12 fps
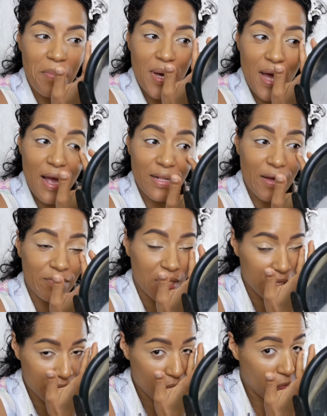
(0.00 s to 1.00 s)
but I've
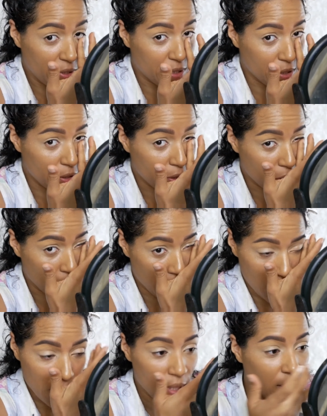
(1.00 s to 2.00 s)
done some research, so